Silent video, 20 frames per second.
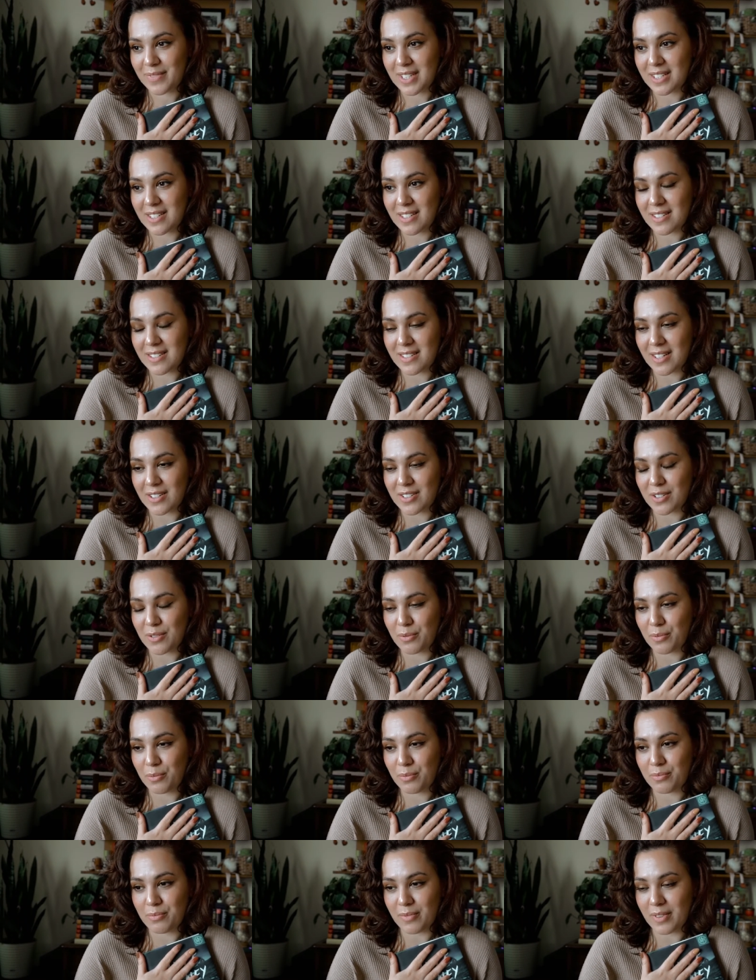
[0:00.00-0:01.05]
this is such a
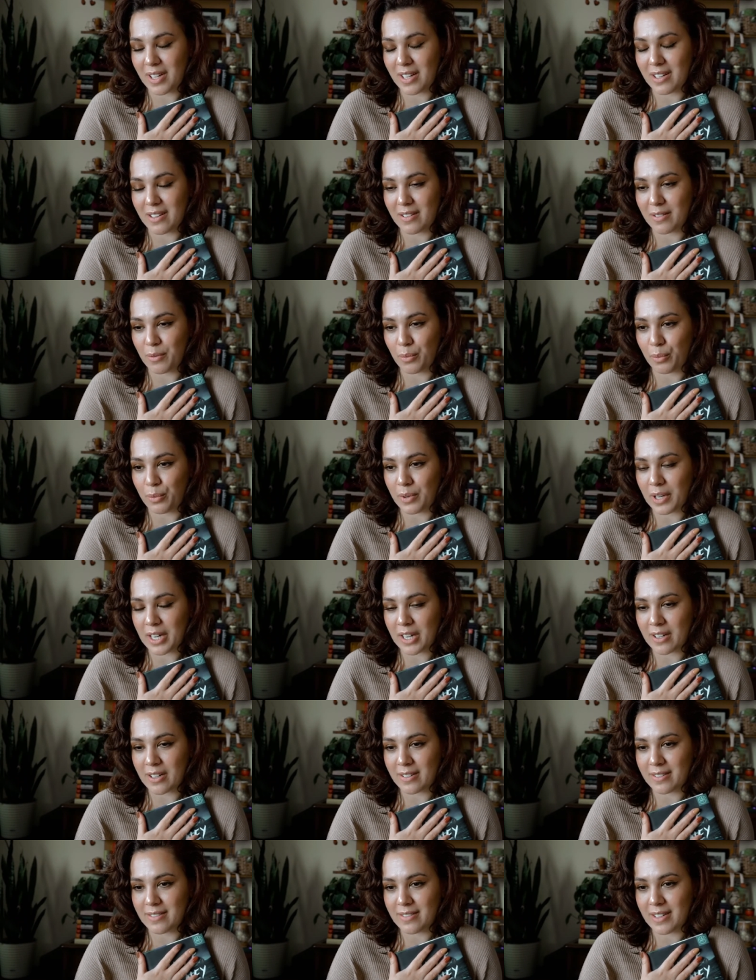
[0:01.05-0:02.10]

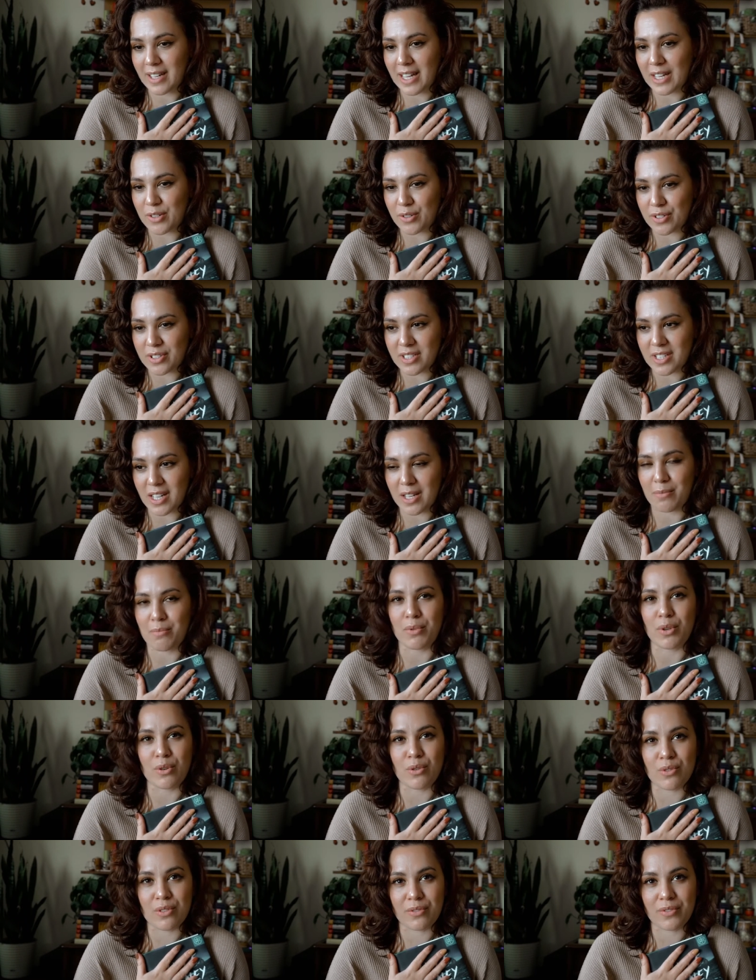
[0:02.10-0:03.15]
weird, interesting,
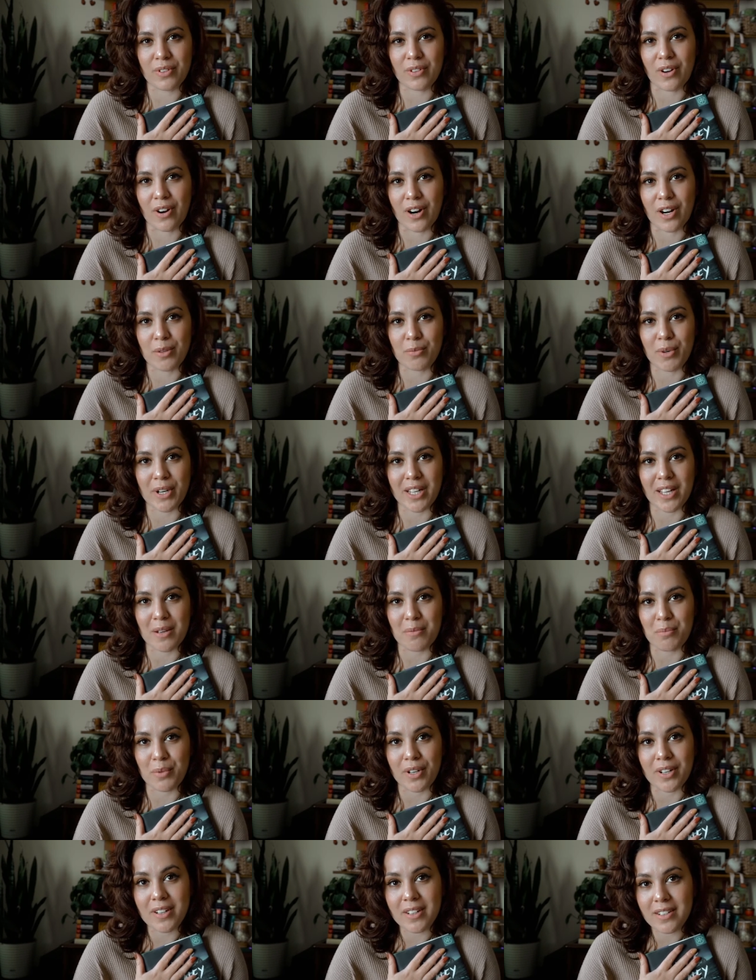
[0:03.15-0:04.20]
beautiful, heartbreaking
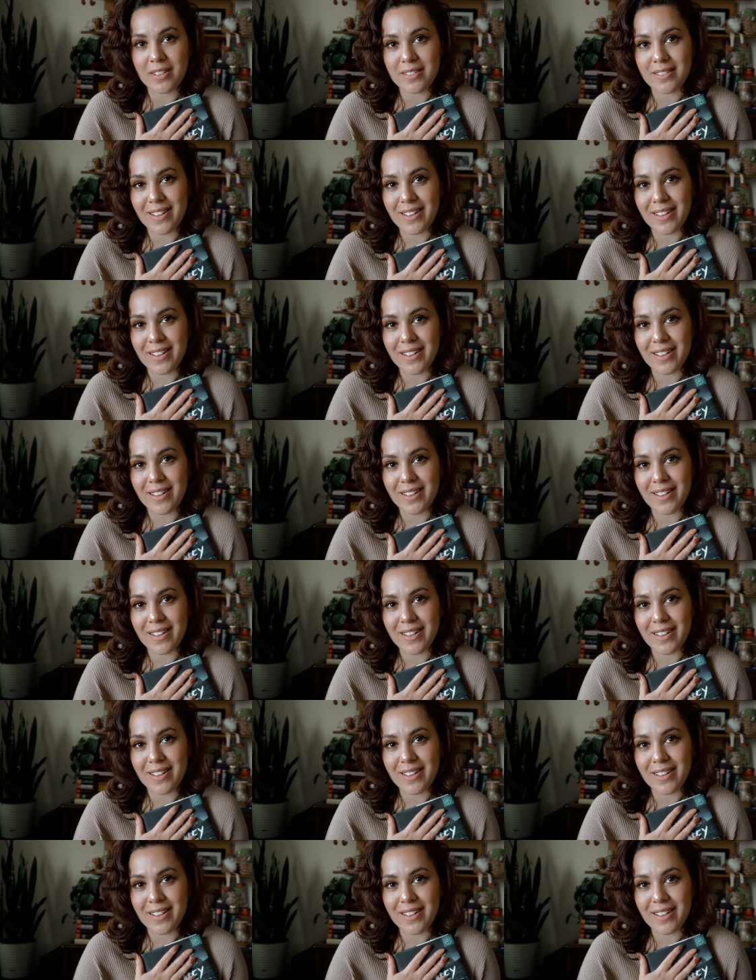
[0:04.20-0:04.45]
book.